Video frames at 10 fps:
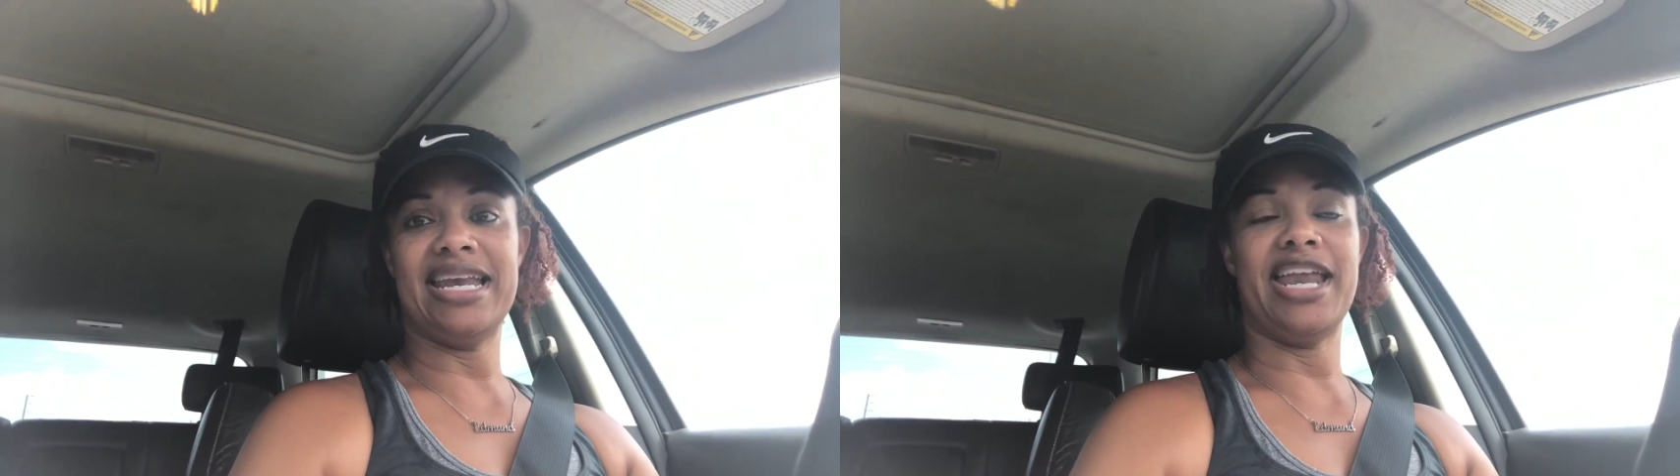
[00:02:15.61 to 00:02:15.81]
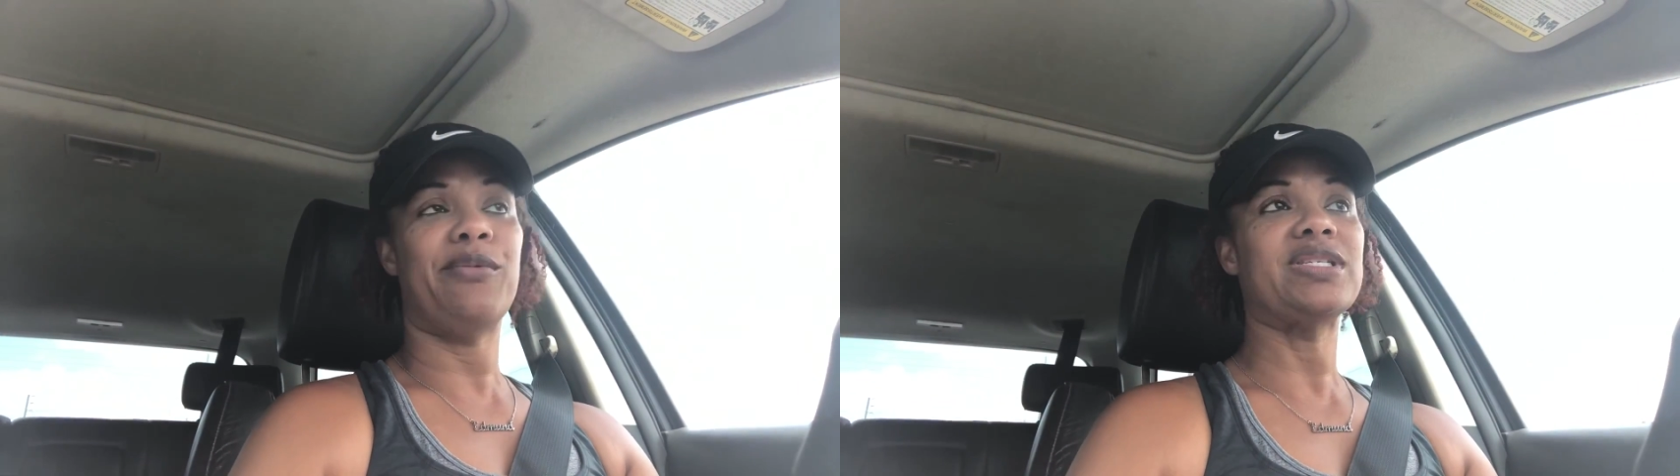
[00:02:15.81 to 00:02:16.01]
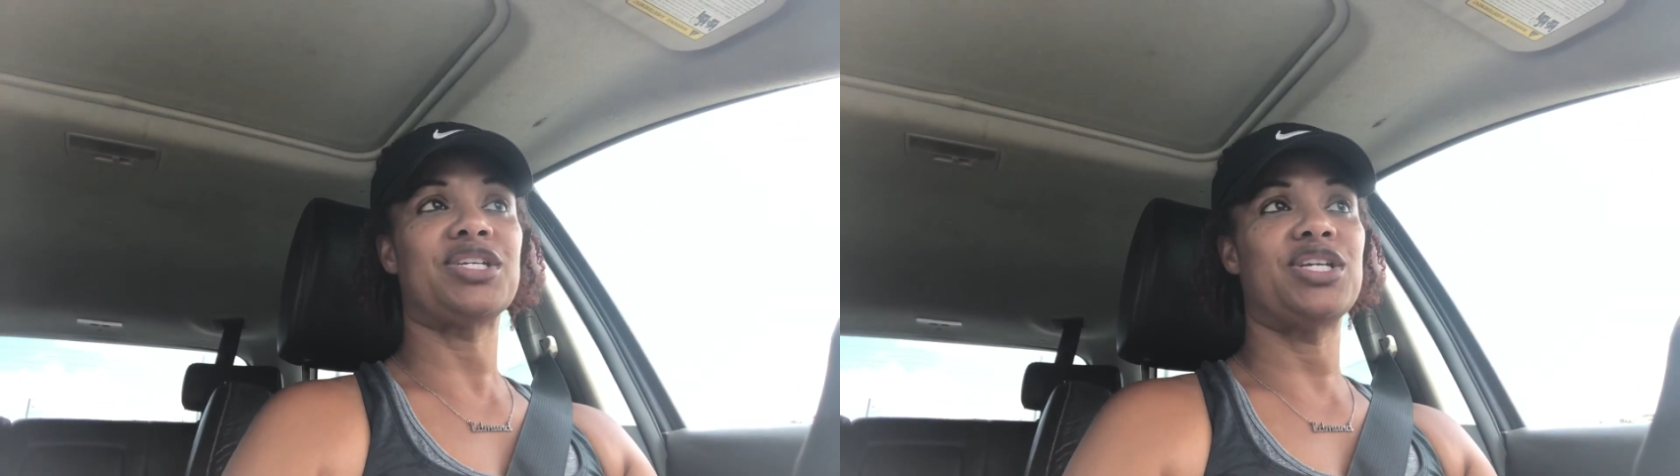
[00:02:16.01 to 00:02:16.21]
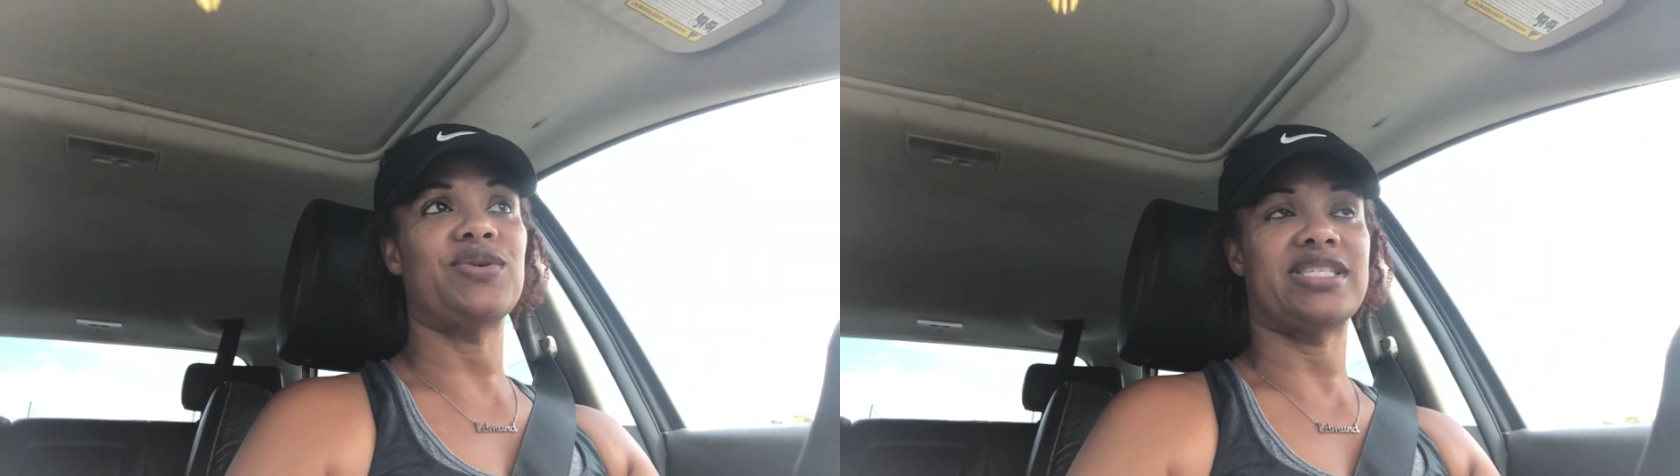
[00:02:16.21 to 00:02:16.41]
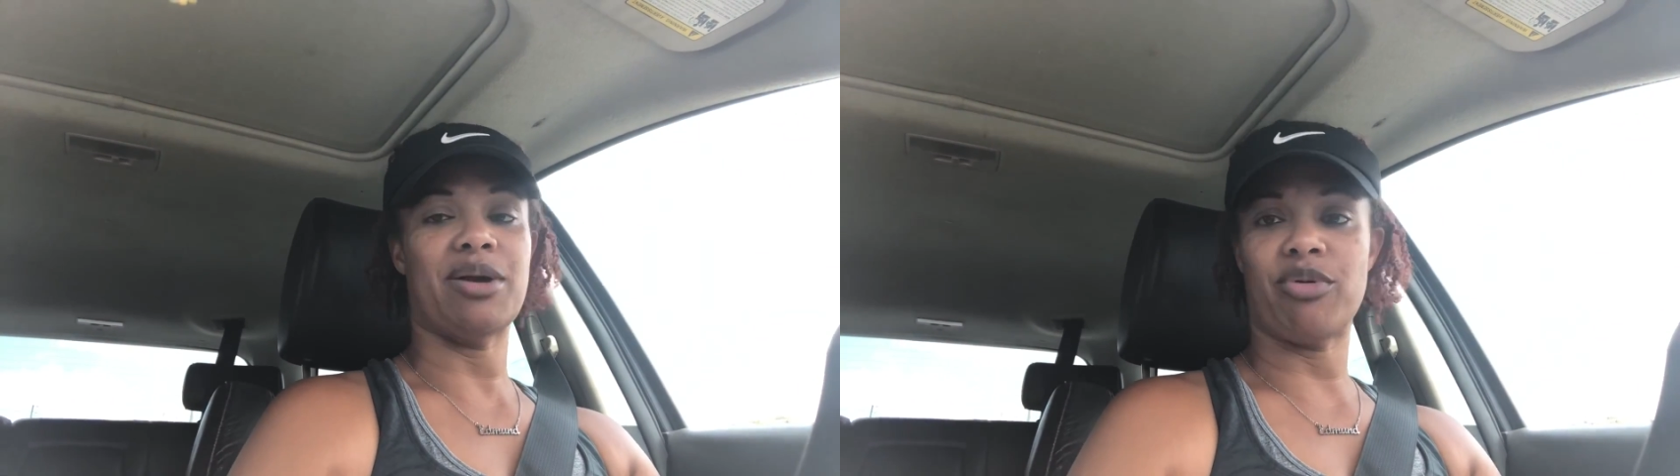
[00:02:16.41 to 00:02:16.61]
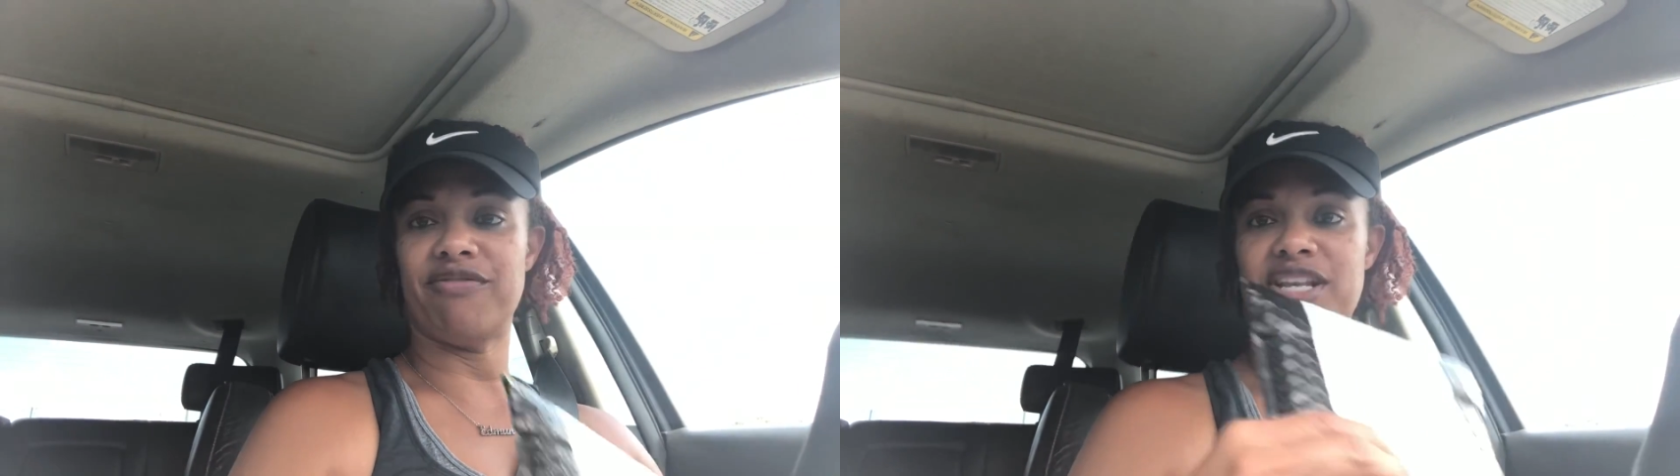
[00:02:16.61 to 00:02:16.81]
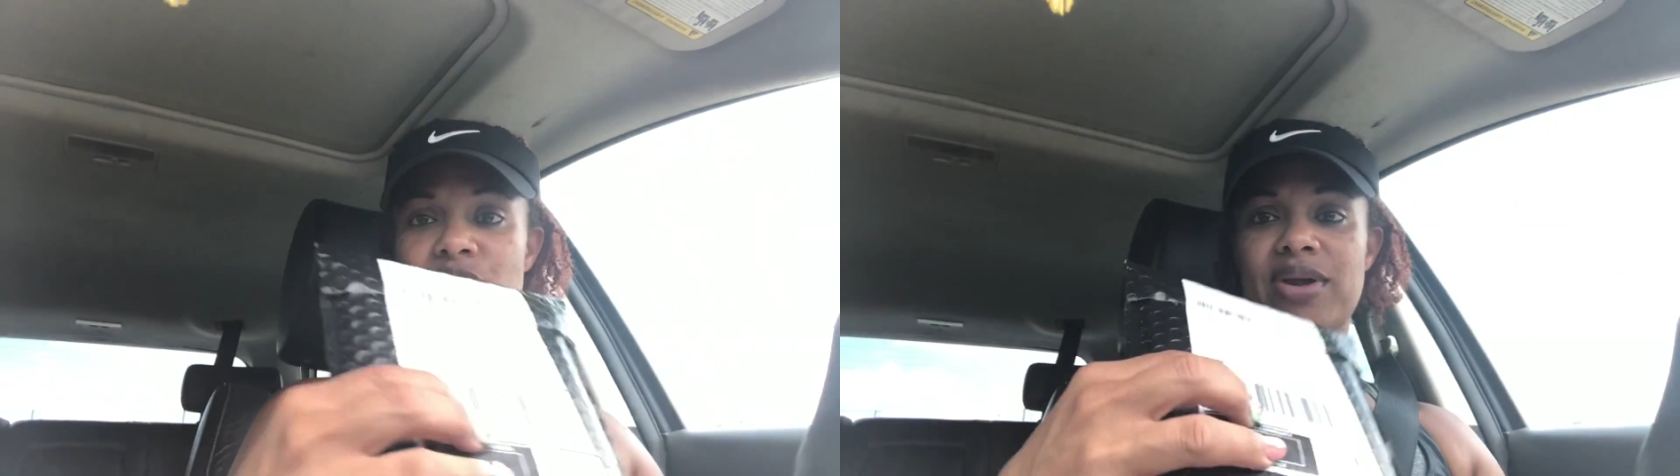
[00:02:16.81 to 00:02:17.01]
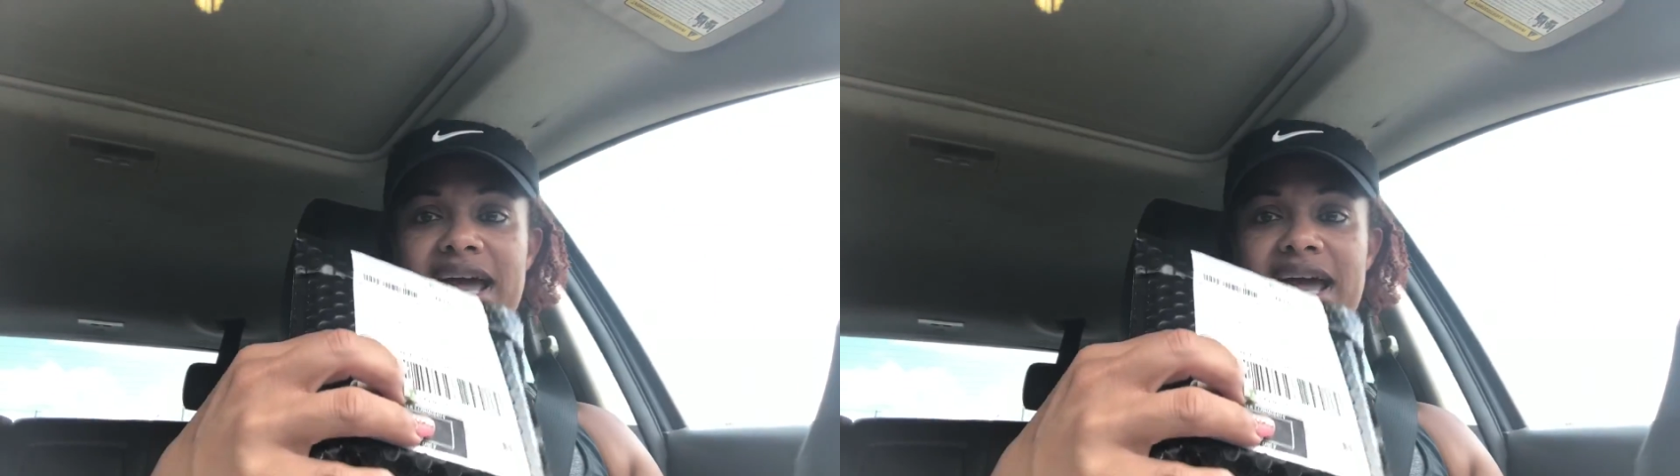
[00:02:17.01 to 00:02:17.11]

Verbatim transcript: and I was gonna do a separate video when I